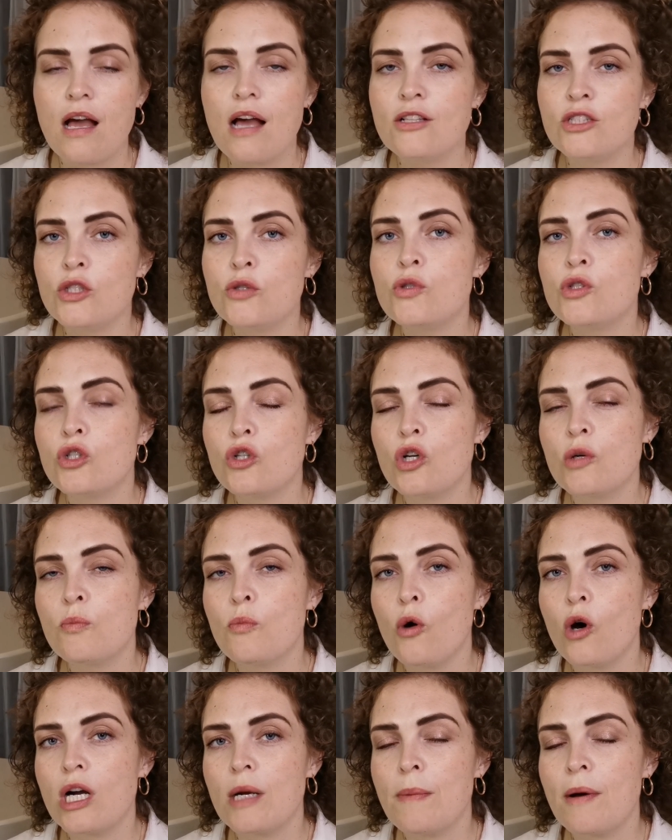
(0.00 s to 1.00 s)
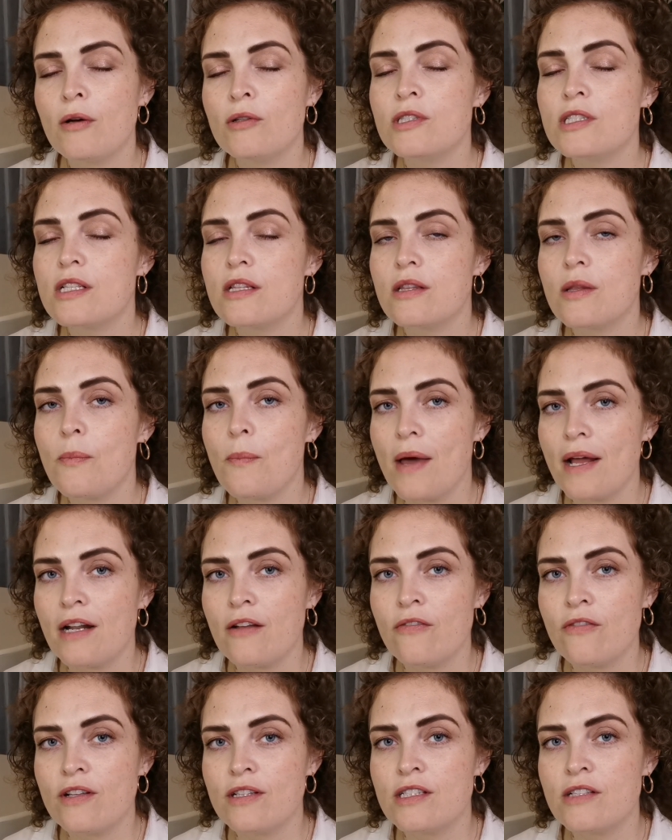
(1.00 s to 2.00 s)
I do talk more about the
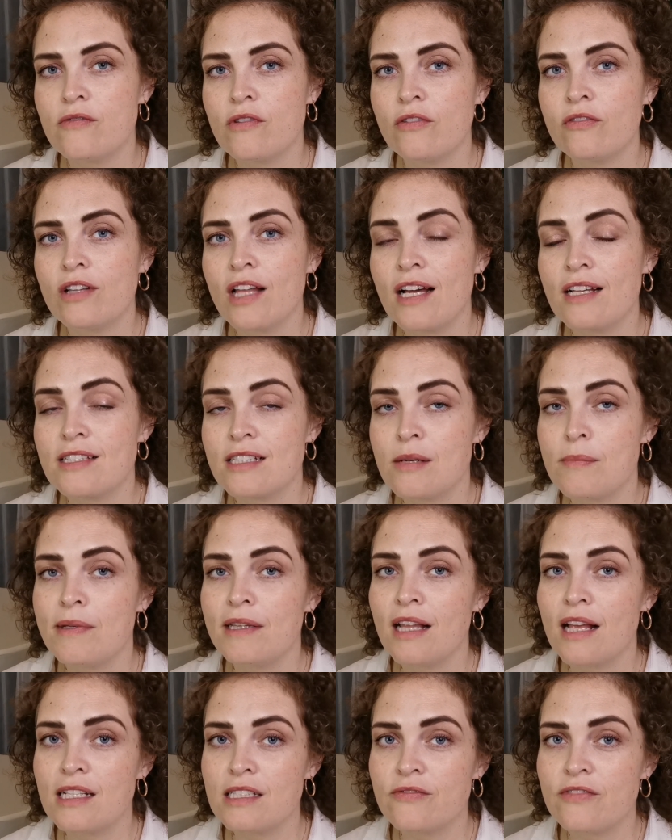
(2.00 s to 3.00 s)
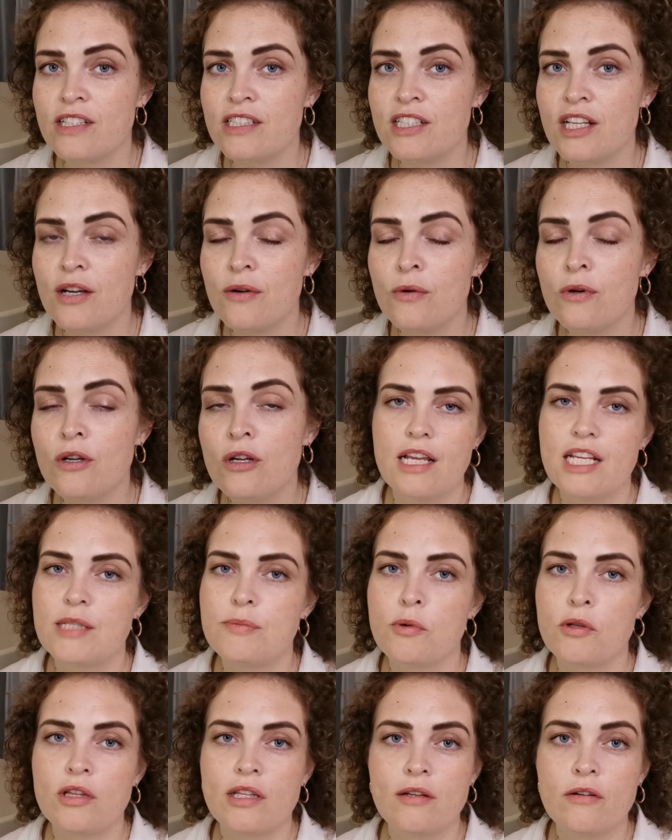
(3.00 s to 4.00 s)
benefits of reflecting in my last video. Each
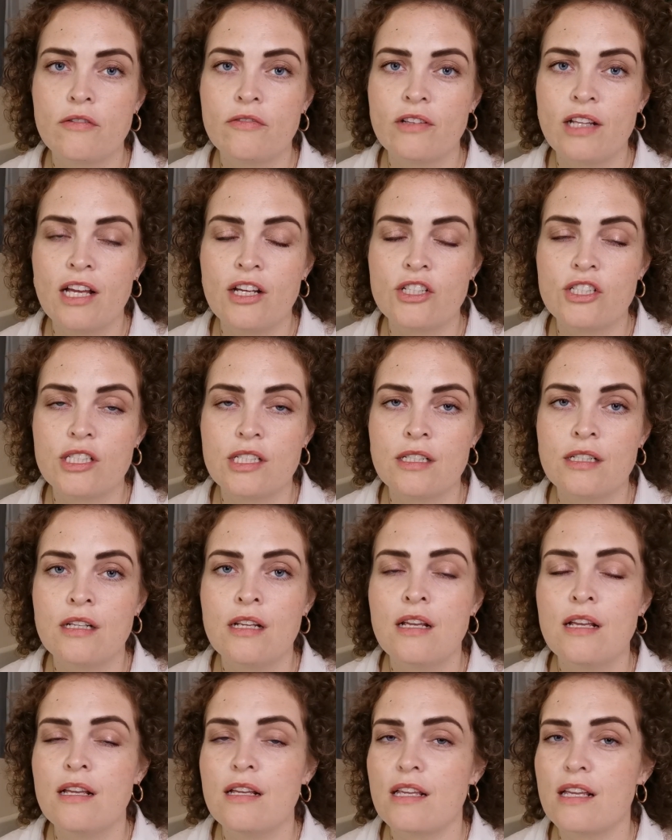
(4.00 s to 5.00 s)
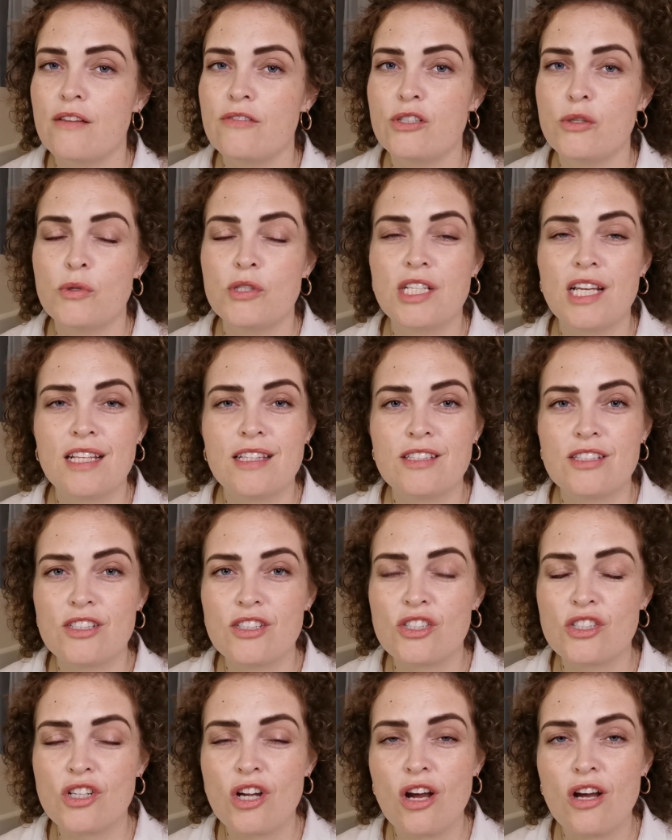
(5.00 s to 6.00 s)
monthly reflection gives you a chance to
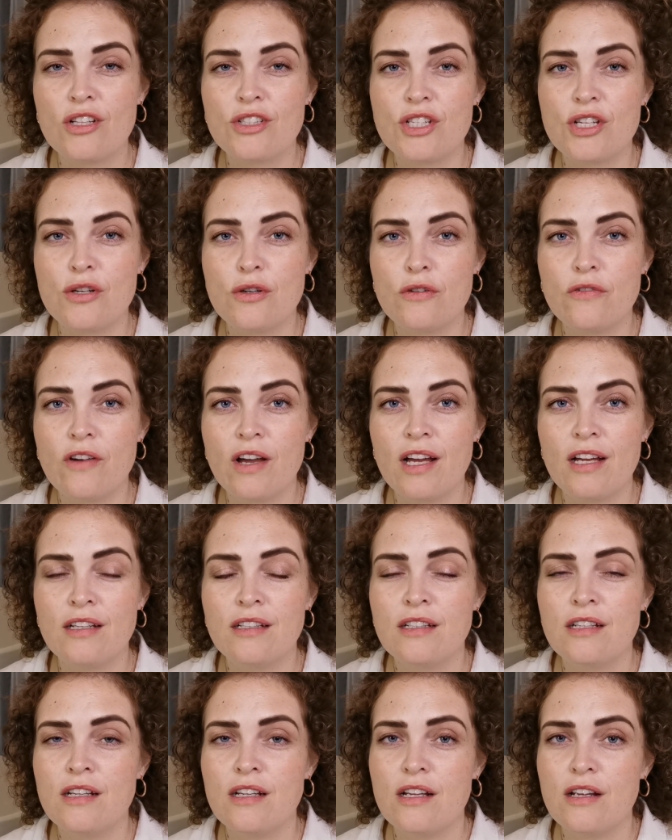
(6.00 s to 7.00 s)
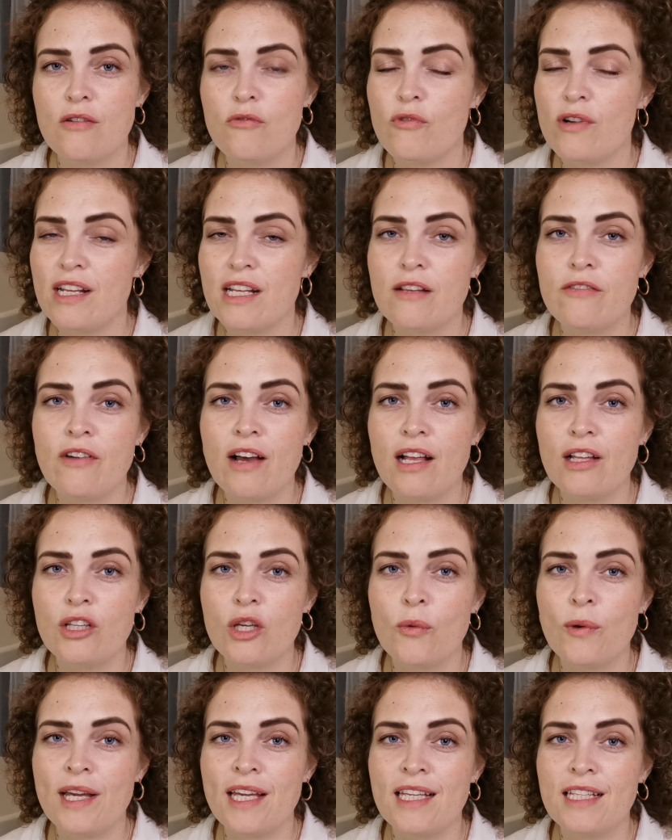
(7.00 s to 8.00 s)
start over,
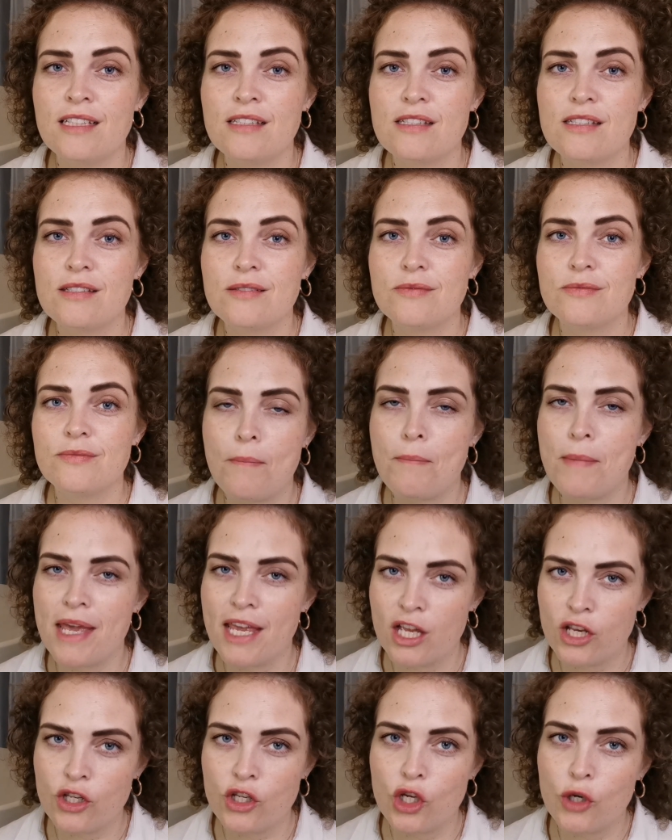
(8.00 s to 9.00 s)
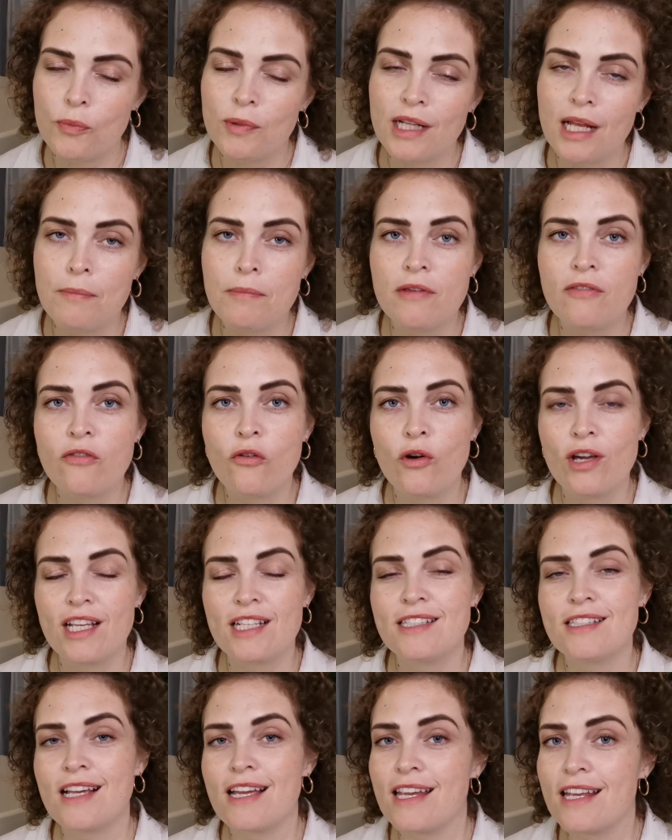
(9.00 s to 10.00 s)
reevaluate, and make a new plan before you
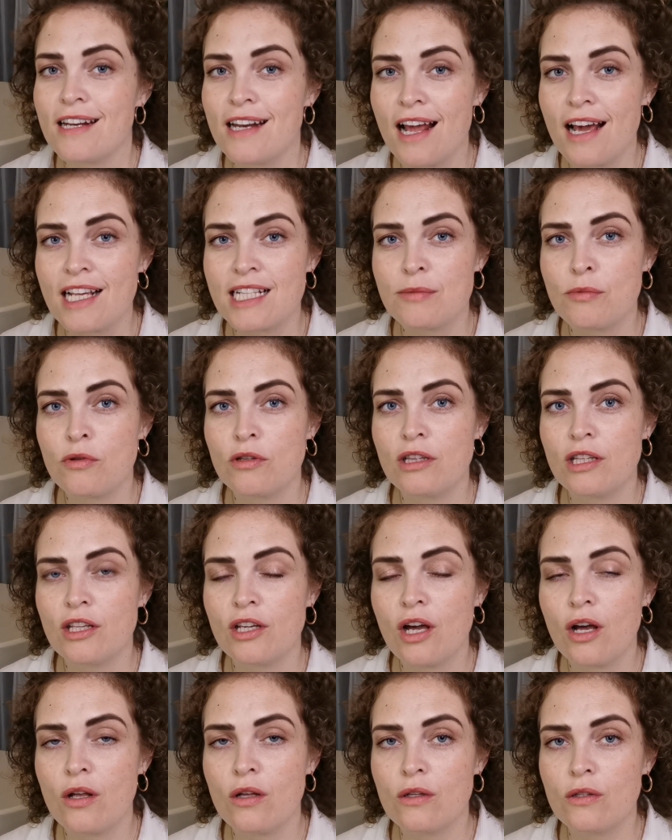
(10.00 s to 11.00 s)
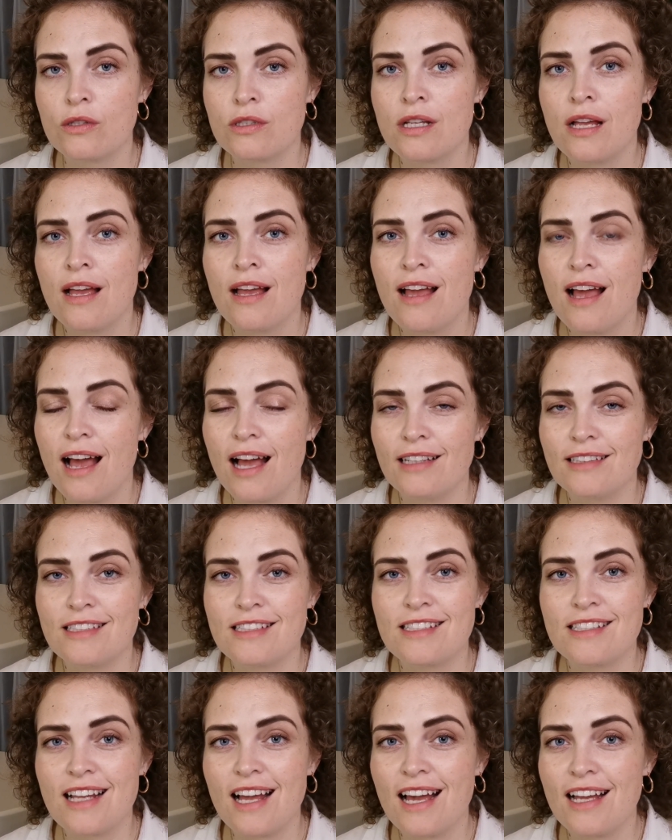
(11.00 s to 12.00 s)
set your next monthly goals and
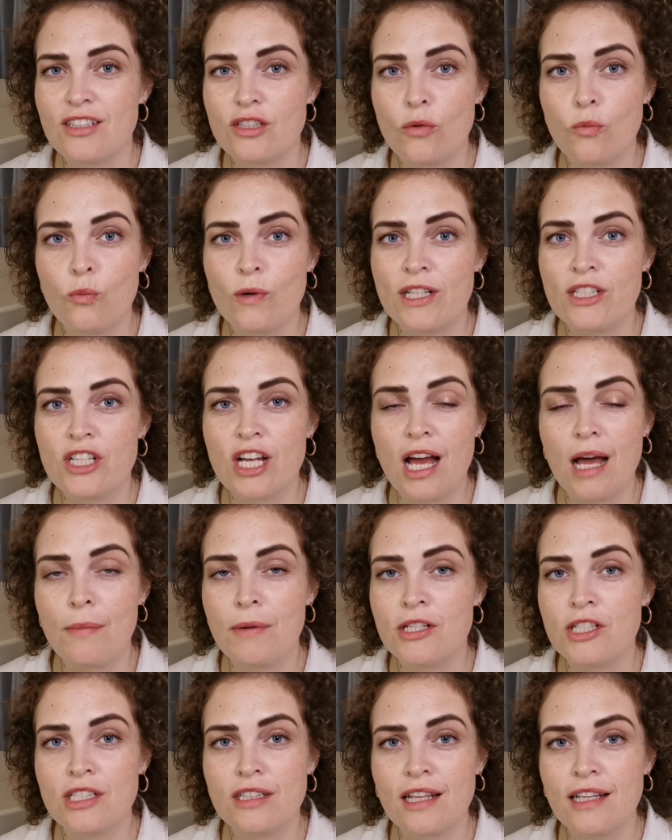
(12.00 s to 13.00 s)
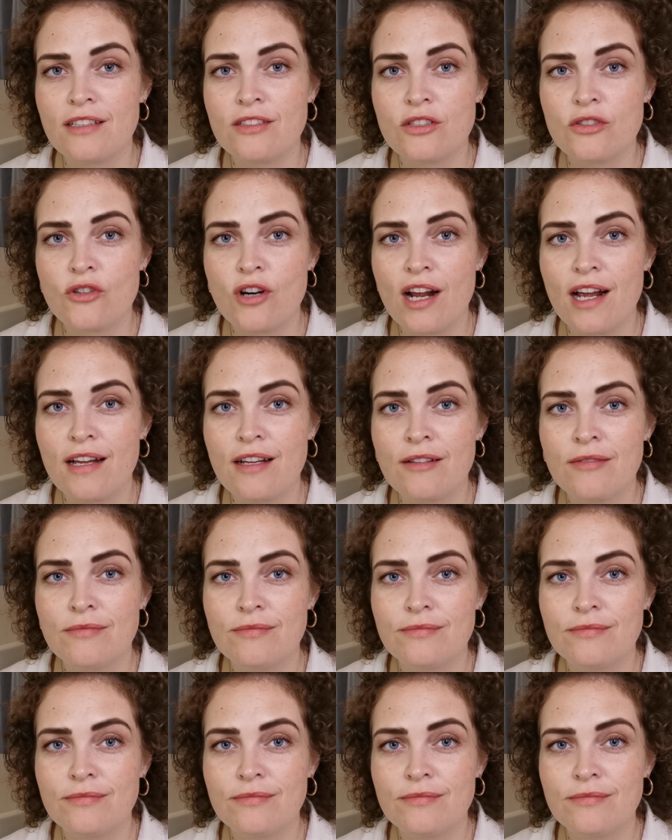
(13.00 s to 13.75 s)
decide on which habits you'd like to track.